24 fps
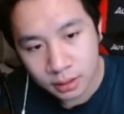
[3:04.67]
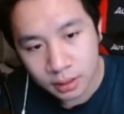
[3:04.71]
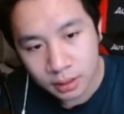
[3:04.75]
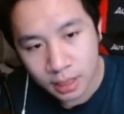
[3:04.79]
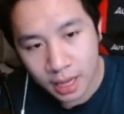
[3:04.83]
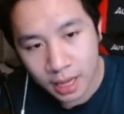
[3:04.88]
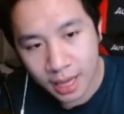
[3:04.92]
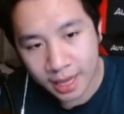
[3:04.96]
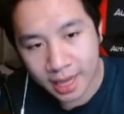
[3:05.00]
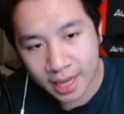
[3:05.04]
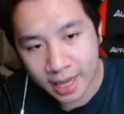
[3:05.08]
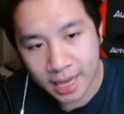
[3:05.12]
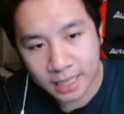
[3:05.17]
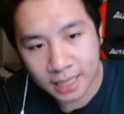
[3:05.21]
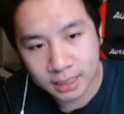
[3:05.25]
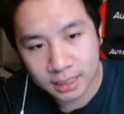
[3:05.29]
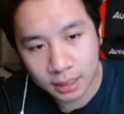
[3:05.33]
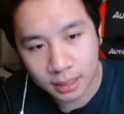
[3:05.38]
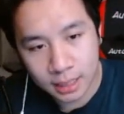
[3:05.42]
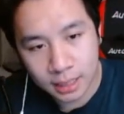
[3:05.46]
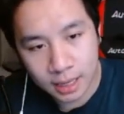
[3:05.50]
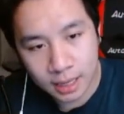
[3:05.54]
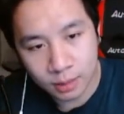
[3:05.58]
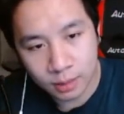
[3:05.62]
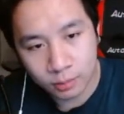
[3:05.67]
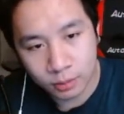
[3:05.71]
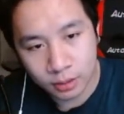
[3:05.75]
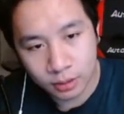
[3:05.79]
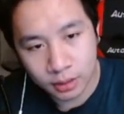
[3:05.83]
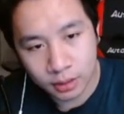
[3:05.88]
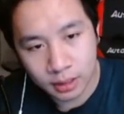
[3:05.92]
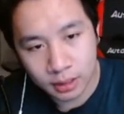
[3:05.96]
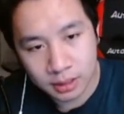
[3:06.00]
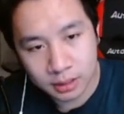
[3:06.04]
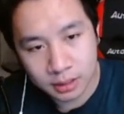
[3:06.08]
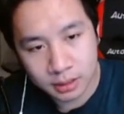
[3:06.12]
and cancel out with
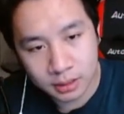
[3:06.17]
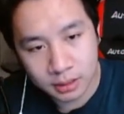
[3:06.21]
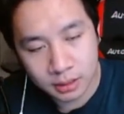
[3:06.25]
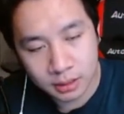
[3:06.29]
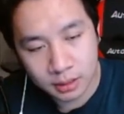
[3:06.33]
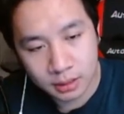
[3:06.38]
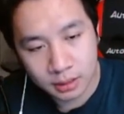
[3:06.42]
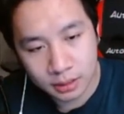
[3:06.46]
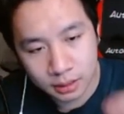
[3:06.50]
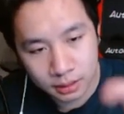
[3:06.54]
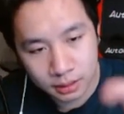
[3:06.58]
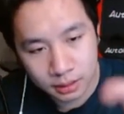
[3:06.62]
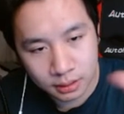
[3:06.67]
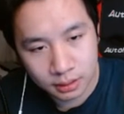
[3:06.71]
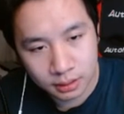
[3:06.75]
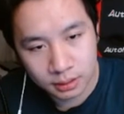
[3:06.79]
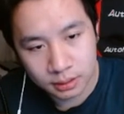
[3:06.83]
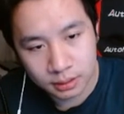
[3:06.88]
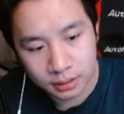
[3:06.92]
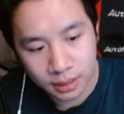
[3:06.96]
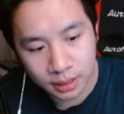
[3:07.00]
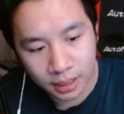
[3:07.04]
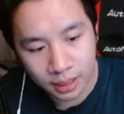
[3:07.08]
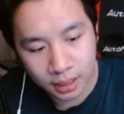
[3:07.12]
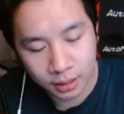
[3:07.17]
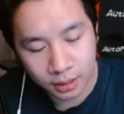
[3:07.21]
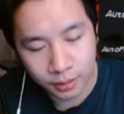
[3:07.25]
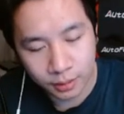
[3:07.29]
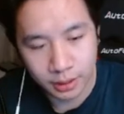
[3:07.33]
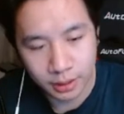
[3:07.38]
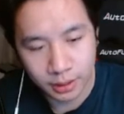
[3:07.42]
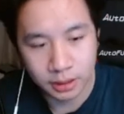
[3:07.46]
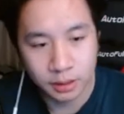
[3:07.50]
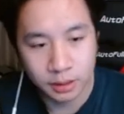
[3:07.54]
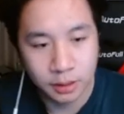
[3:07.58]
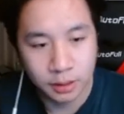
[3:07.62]
this second
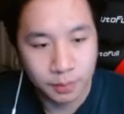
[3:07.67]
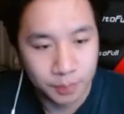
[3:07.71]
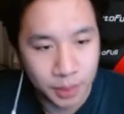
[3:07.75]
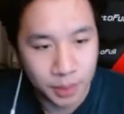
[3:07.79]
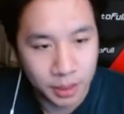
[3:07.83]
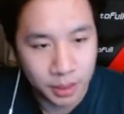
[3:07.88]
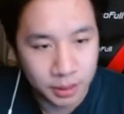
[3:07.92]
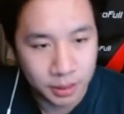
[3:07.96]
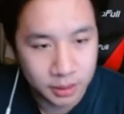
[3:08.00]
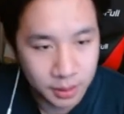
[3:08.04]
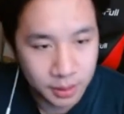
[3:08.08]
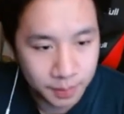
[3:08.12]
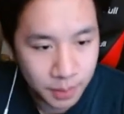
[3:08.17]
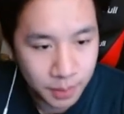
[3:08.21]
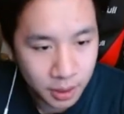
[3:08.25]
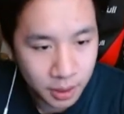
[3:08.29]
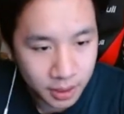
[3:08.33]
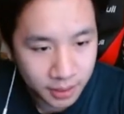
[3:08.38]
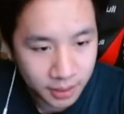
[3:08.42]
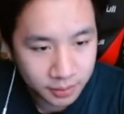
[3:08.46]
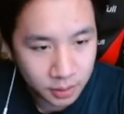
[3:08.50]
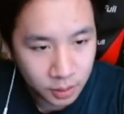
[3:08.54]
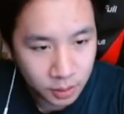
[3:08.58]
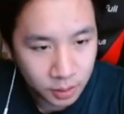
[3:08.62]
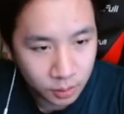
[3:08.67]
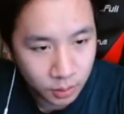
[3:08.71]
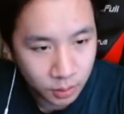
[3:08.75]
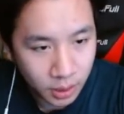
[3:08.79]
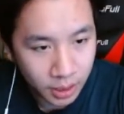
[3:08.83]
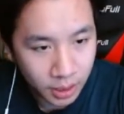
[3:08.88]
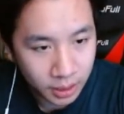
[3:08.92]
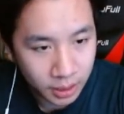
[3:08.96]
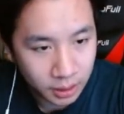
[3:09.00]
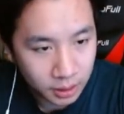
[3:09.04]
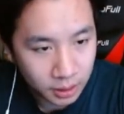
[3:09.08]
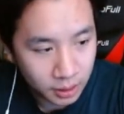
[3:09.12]
equation because they both have
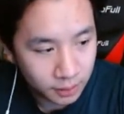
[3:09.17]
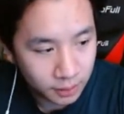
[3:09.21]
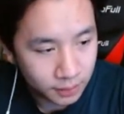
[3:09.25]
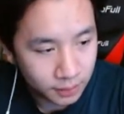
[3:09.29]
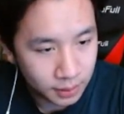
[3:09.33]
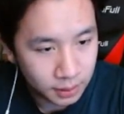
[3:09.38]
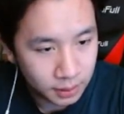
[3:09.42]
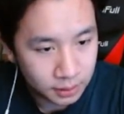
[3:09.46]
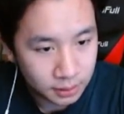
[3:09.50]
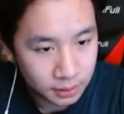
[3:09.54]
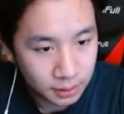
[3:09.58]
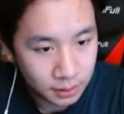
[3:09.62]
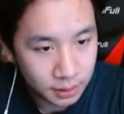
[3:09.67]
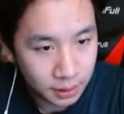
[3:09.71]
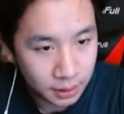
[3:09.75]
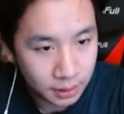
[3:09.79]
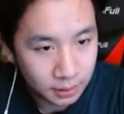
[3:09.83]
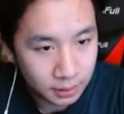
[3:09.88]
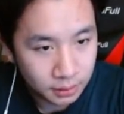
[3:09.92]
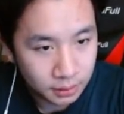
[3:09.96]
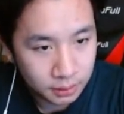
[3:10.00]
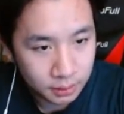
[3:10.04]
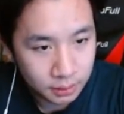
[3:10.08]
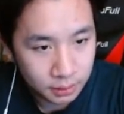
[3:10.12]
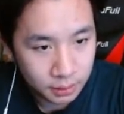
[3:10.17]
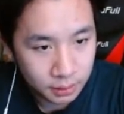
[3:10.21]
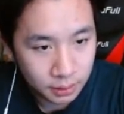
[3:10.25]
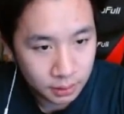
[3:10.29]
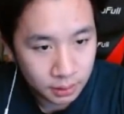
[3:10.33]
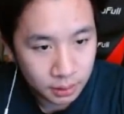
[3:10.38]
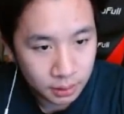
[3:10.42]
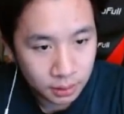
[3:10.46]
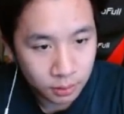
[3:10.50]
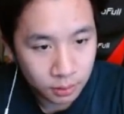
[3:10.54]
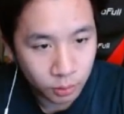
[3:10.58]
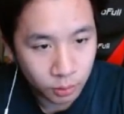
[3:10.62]
2y, if you can see that,
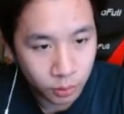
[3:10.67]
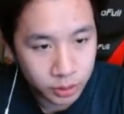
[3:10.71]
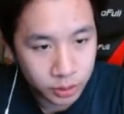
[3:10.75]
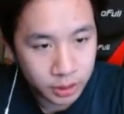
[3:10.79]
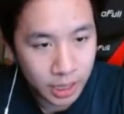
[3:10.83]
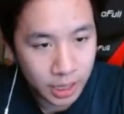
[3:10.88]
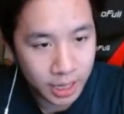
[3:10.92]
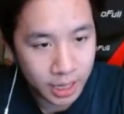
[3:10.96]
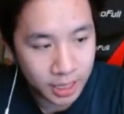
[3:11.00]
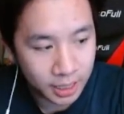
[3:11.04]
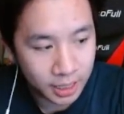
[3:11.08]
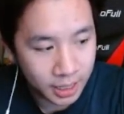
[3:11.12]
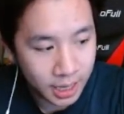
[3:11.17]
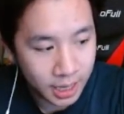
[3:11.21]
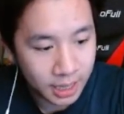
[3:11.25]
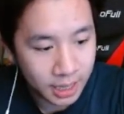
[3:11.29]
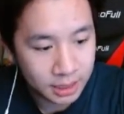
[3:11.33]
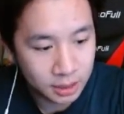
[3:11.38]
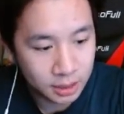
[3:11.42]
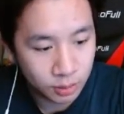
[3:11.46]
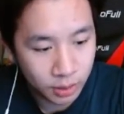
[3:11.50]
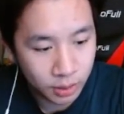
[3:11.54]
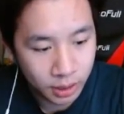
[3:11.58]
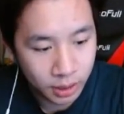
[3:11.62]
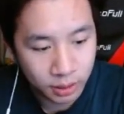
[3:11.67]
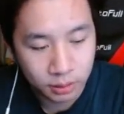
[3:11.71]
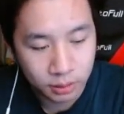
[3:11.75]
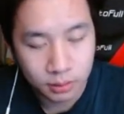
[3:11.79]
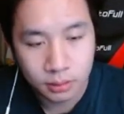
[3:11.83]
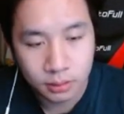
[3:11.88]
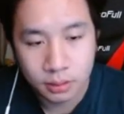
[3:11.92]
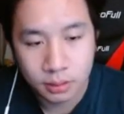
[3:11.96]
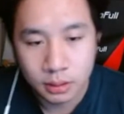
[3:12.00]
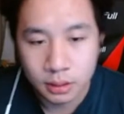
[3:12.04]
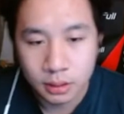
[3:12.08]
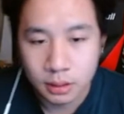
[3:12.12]
which I can cancel out.
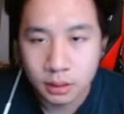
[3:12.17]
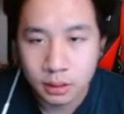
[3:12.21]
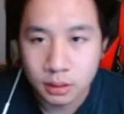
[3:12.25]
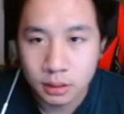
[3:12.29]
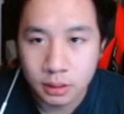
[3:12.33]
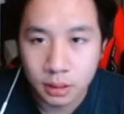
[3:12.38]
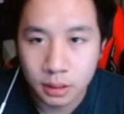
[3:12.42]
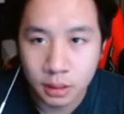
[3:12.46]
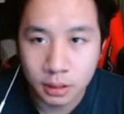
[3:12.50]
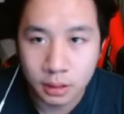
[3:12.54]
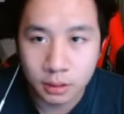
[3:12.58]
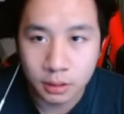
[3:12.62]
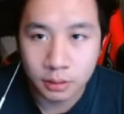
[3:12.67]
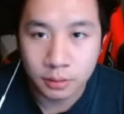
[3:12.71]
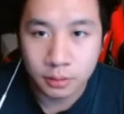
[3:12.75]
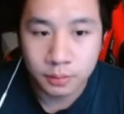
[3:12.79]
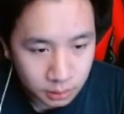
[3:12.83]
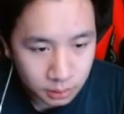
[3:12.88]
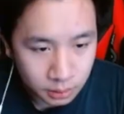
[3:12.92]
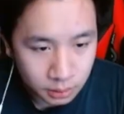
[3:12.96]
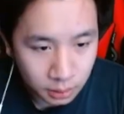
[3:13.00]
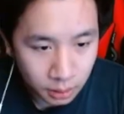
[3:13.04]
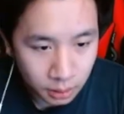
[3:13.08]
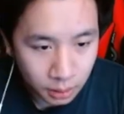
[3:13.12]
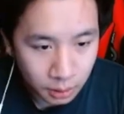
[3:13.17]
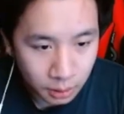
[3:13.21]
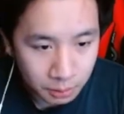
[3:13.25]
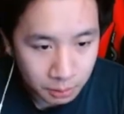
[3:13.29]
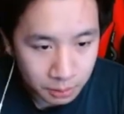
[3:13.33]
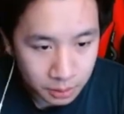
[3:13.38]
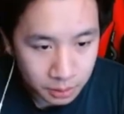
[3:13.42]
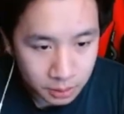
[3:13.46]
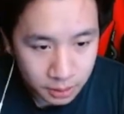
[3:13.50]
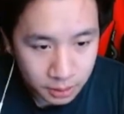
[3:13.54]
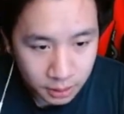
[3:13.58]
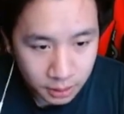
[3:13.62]
So I'm going to
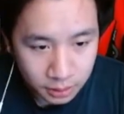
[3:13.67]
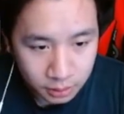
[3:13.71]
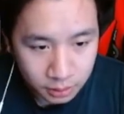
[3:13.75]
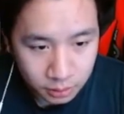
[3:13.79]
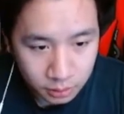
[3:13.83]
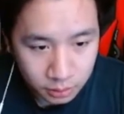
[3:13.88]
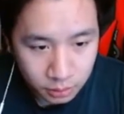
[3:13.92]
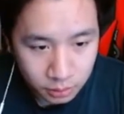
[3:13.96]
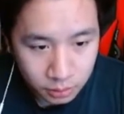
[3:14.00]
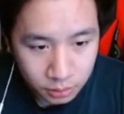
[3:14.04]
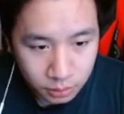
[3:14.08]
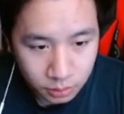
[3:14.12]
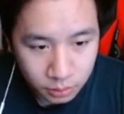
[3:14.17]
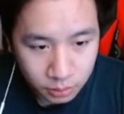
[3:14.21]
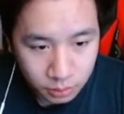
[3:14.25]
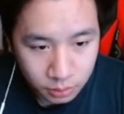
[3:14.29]
say 2